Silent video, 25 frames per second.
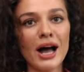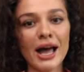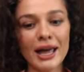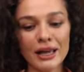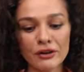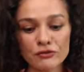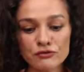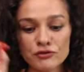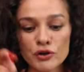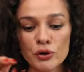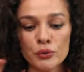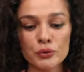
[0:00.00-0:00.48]

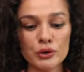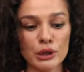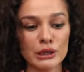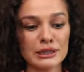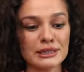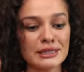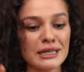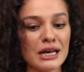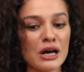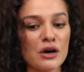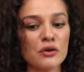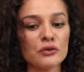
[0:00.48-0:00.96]
I wrote
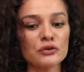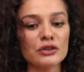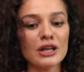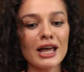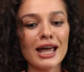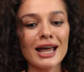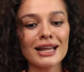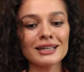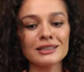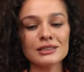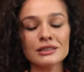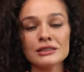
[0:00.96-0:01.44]
it down
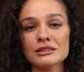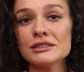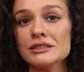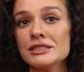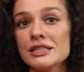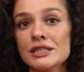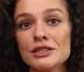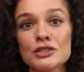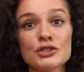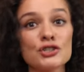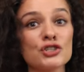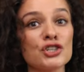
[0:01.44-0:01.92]
and
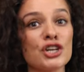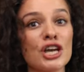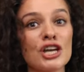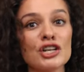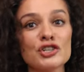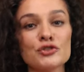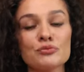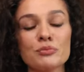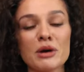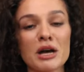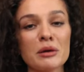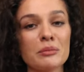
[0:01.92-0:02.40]
didn't
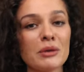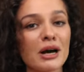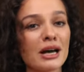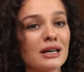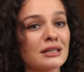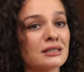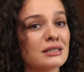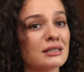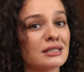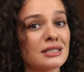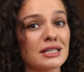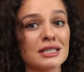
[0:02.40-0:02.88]
change my
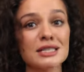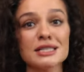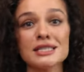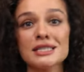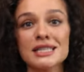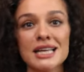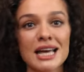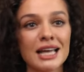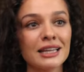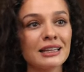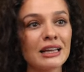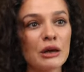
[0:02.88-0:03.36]
mind
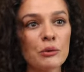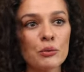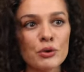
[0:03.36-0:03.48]
since then.